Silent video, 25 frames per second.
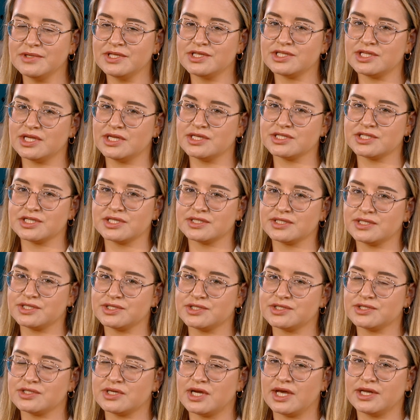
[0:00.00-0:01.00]
changing their
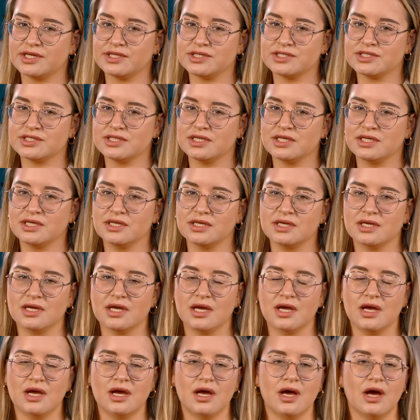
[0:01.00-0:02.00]
strategy.
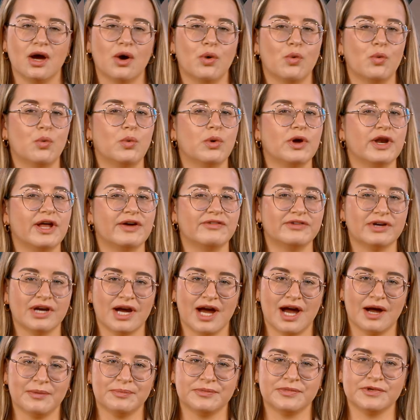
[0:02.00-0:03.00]
Whatever
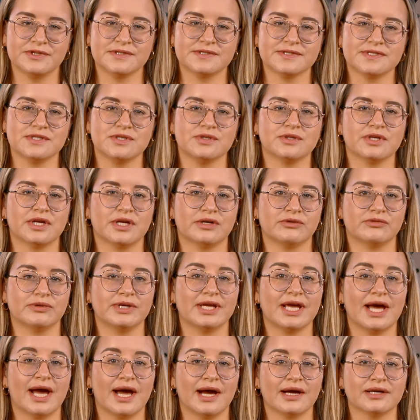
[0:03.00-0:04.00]
happens, you can
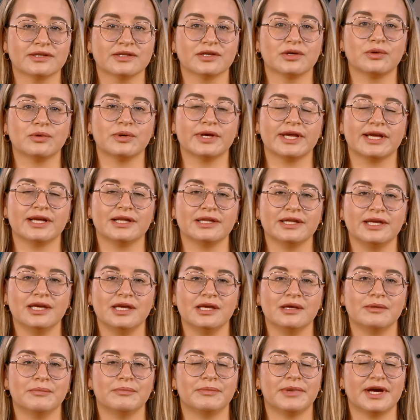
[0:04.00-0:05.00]
react quickly
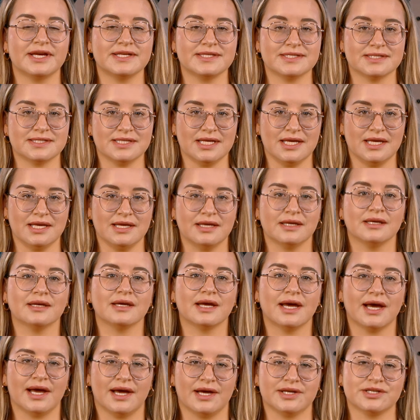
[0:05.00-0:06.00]
by staying
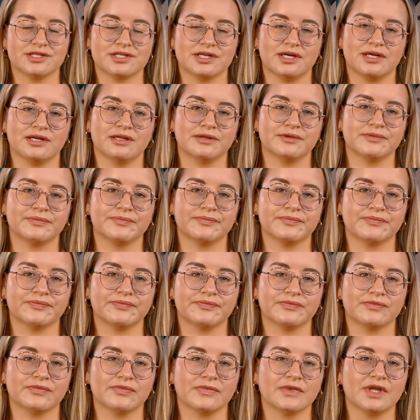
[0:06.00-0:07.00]
agile.
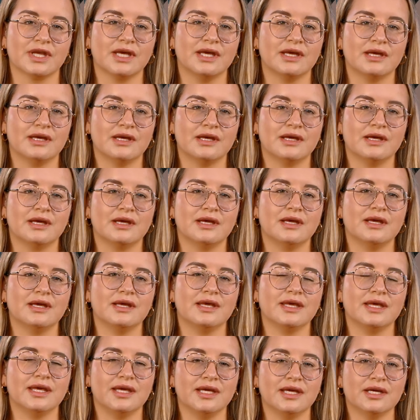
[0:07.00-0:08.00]

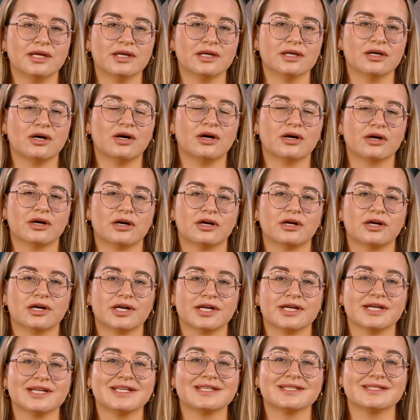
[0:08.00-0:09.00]
Here are
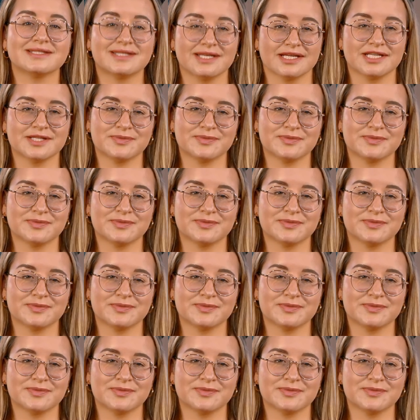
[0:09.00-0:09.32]
our 6